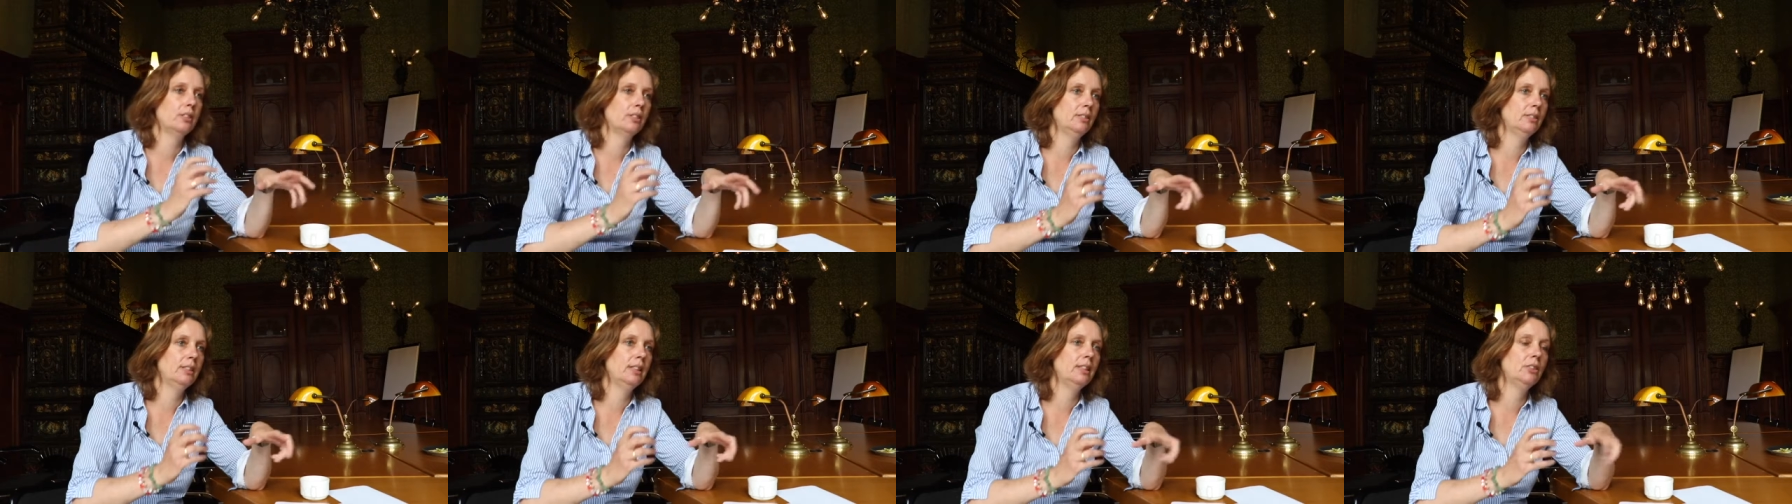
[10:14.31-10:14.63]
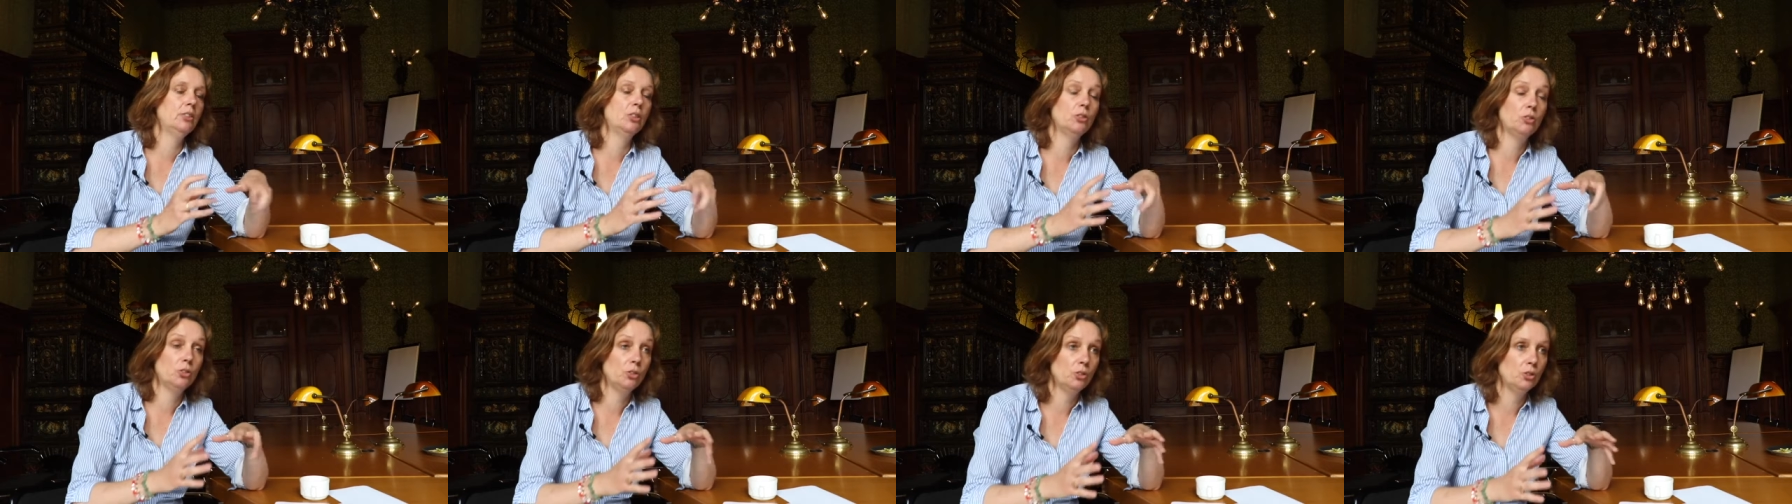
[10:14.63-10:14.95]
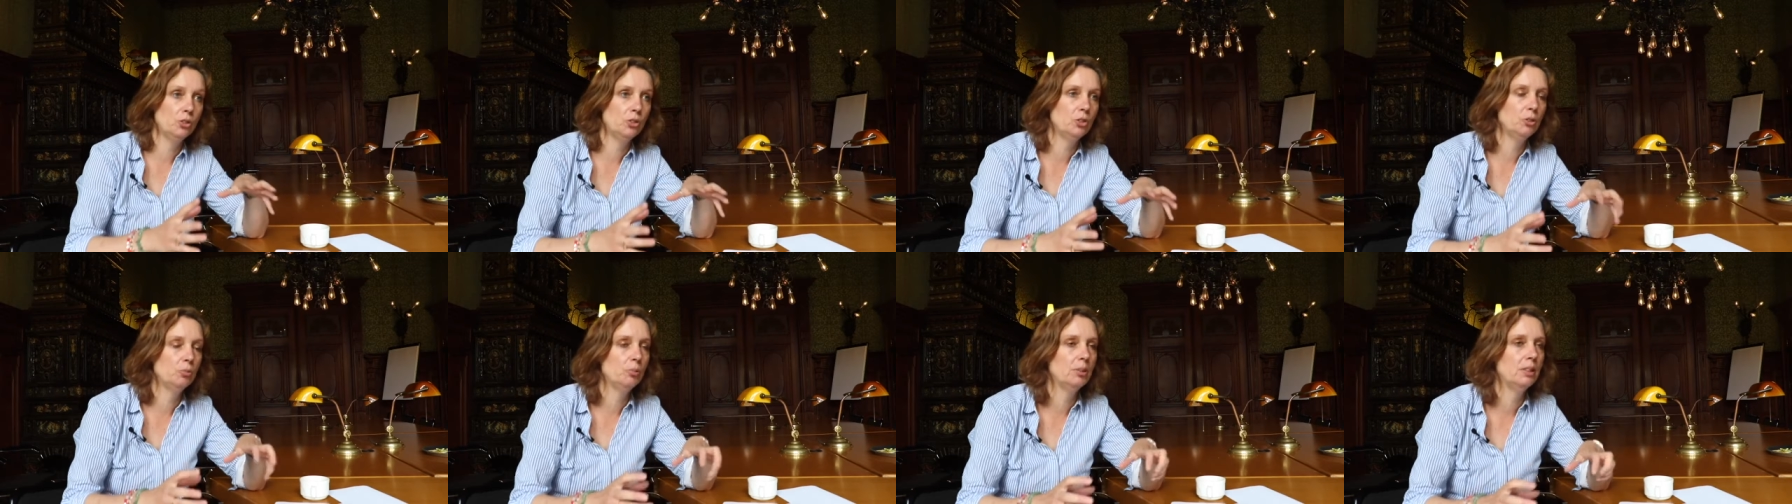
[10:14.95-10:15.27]
a digital
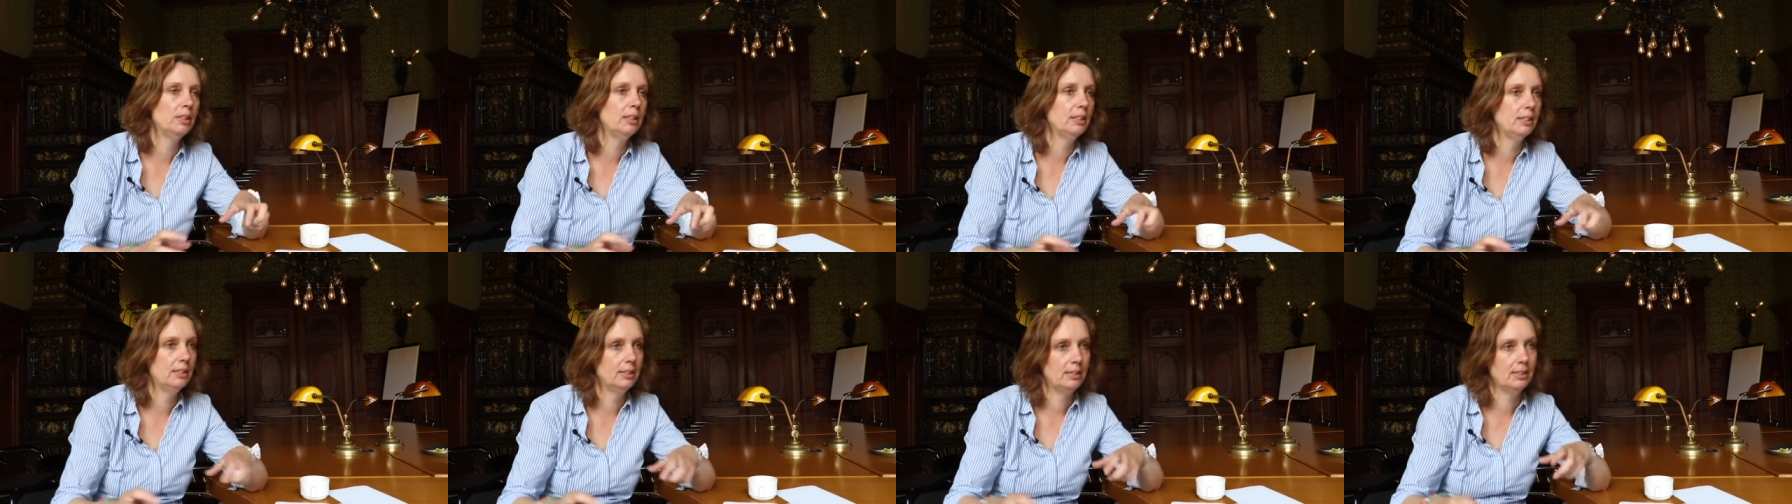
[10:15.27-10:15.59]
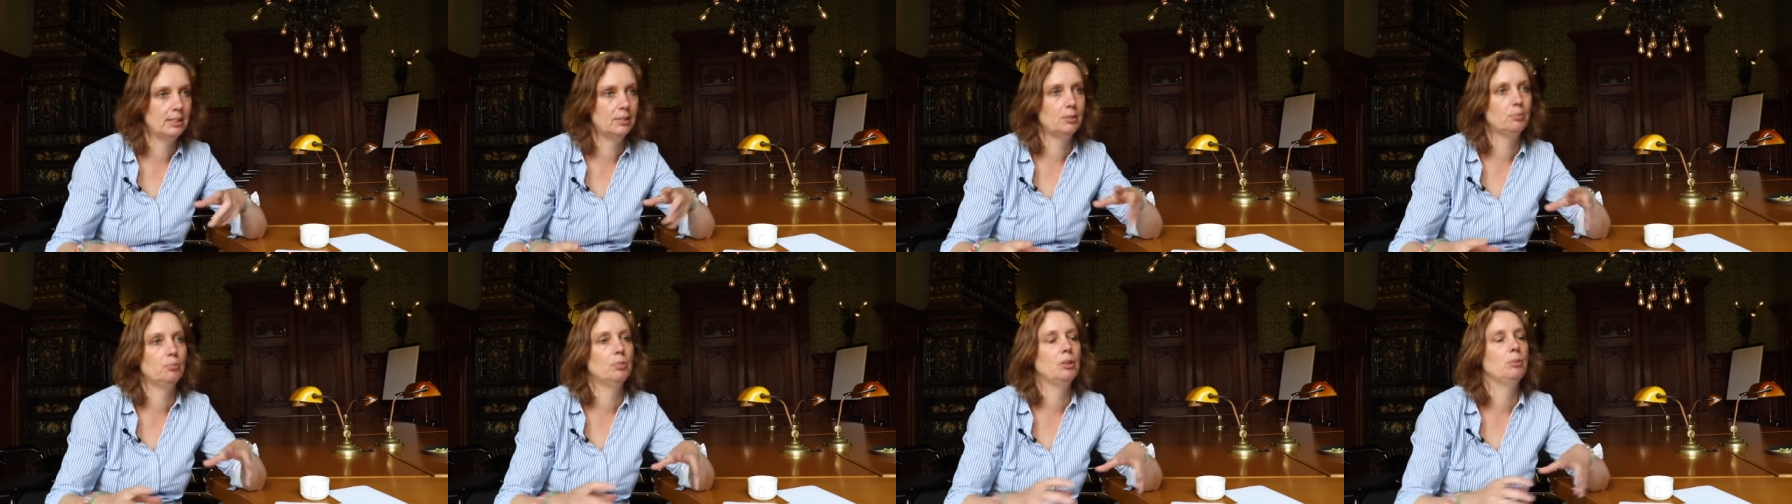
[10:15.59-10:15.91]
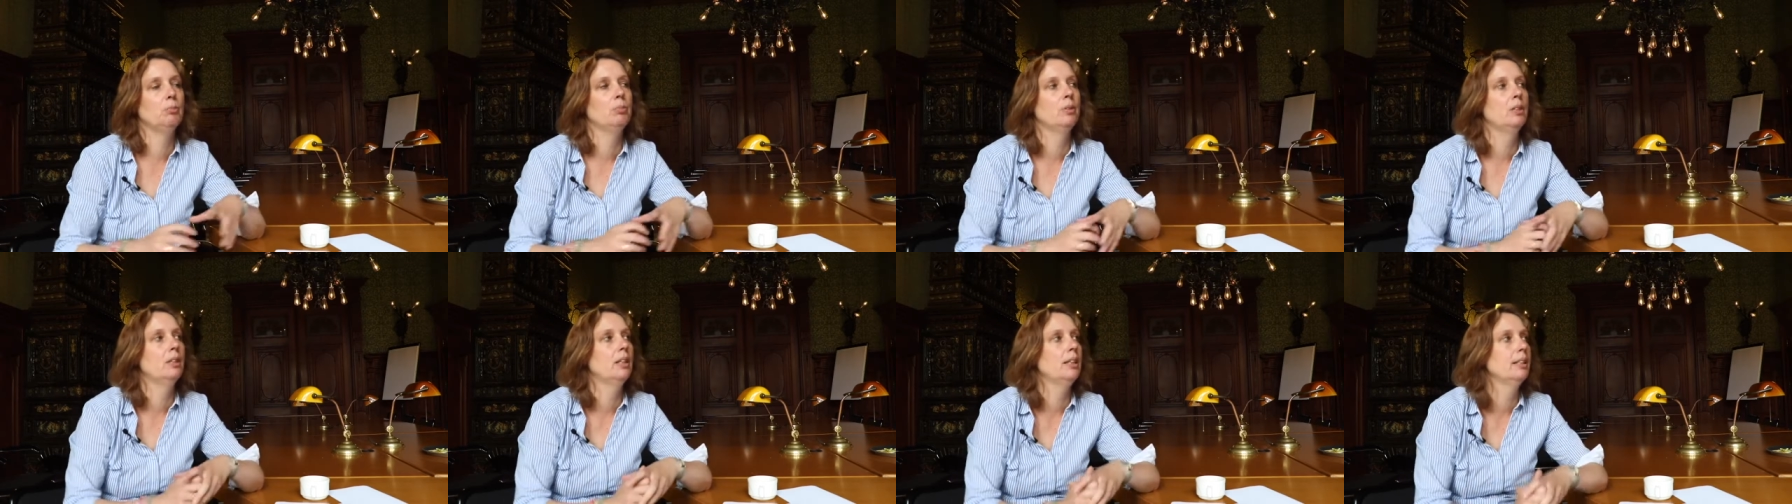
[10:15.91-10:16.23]
humanists,
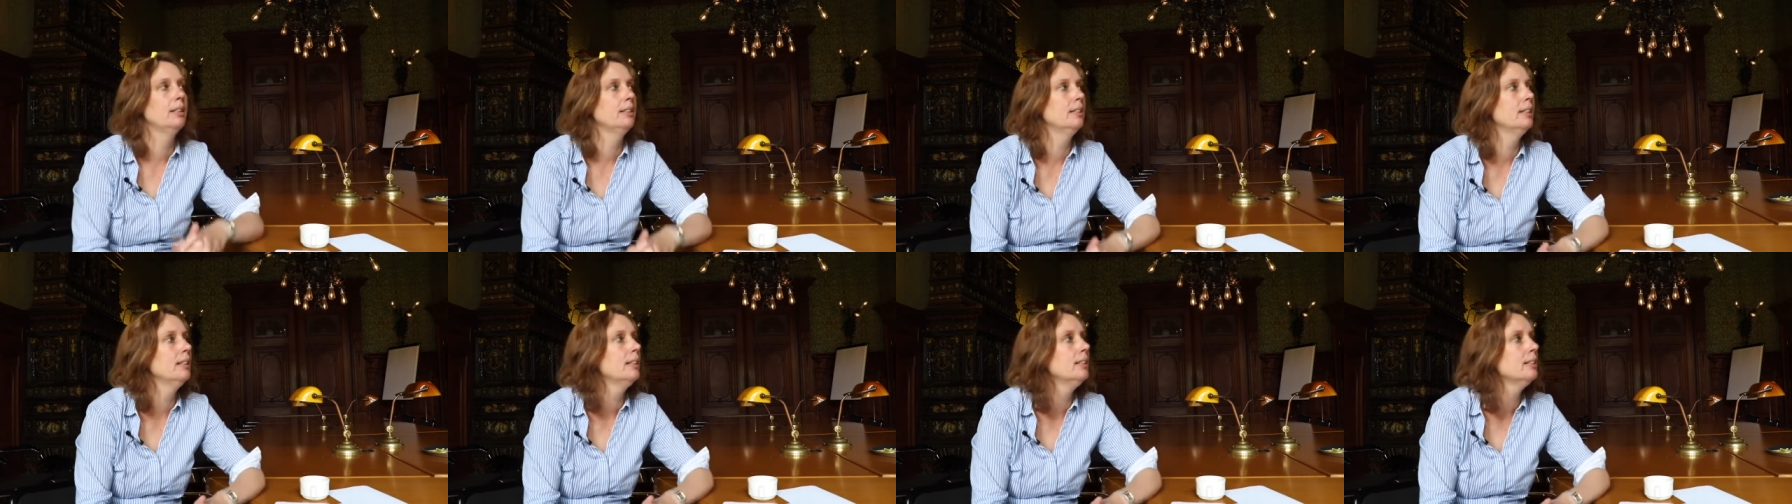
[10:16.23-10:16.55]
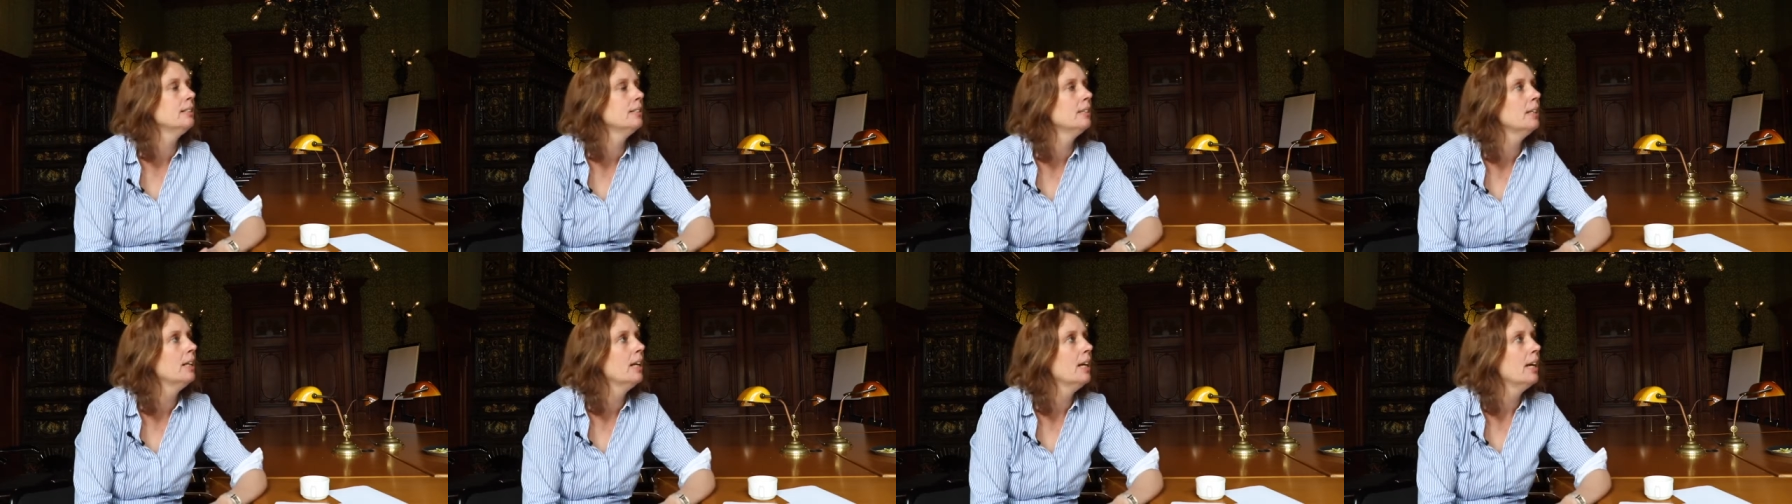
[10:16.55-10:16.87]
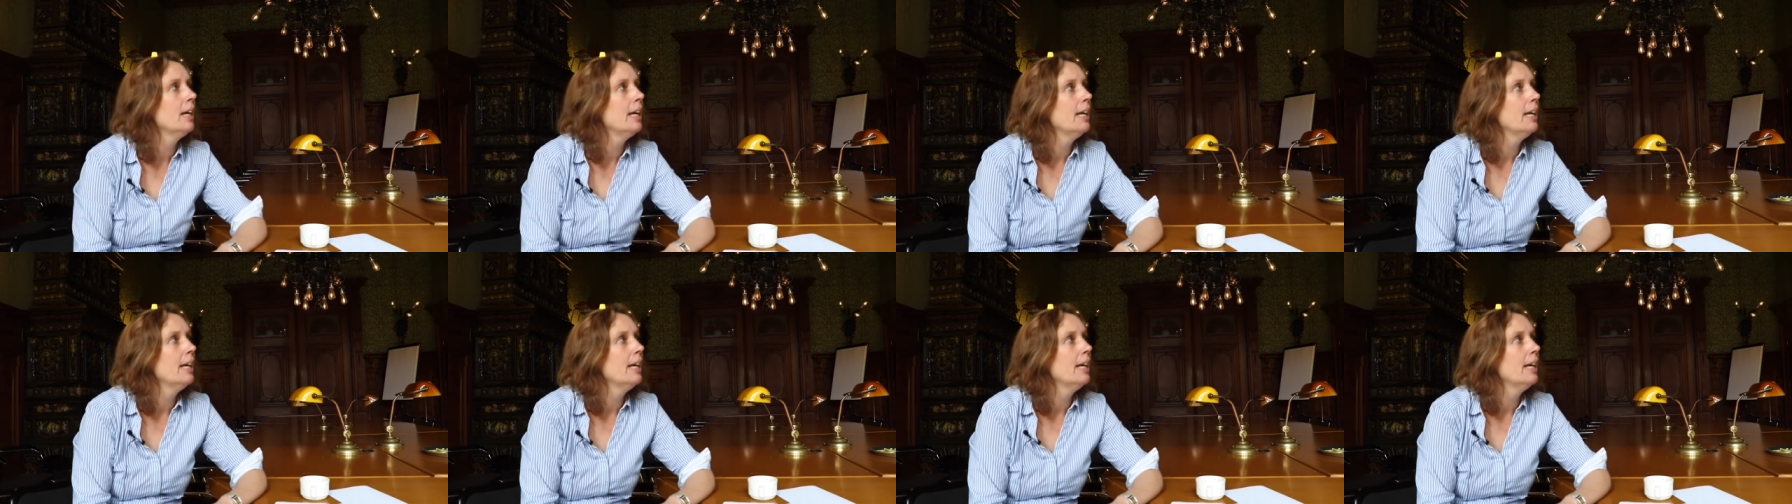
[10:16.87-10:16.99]
people like that.